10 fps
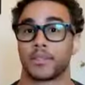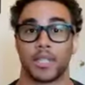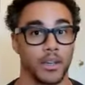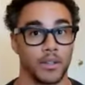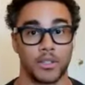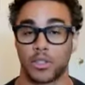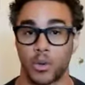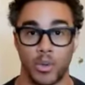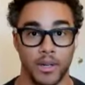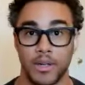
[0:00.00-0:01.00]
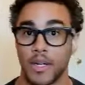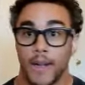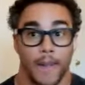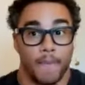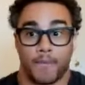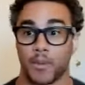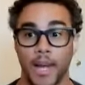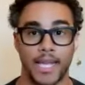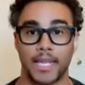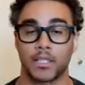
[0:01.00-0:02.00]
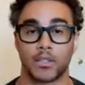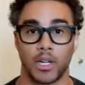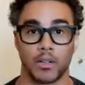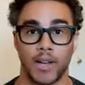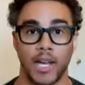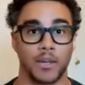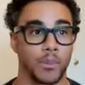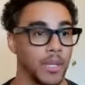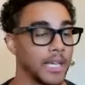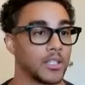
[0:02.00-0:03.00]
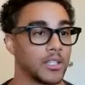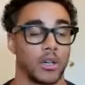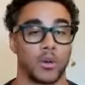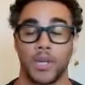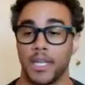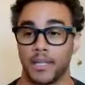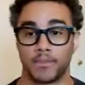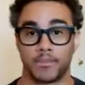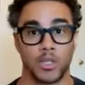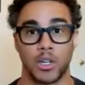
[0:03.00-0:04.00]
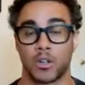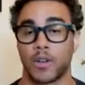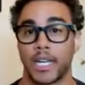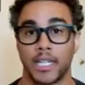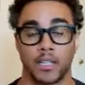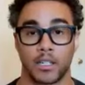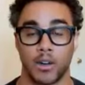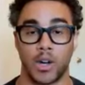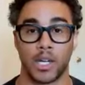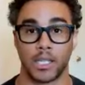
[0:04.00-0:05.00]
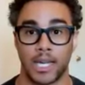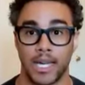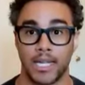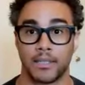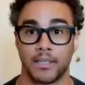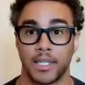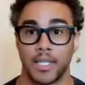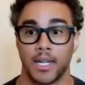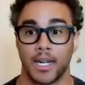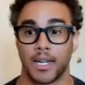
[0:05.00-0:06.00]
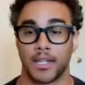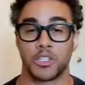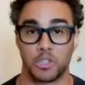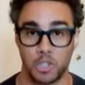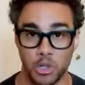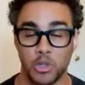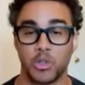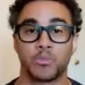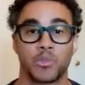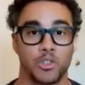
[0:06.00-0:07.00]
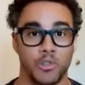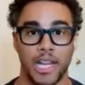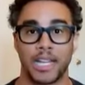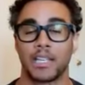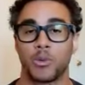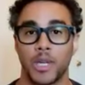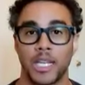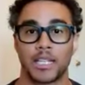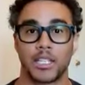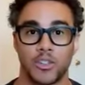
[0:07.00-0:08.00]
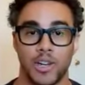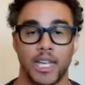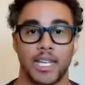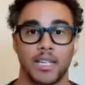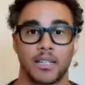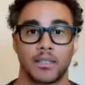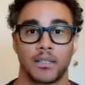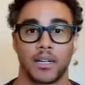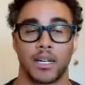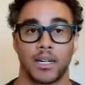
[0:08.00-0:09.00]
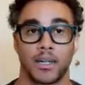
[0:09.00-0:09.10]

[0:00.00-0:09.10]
There's nowhere for my kid to run around and play. So we, created an online Zoom training, weekly training,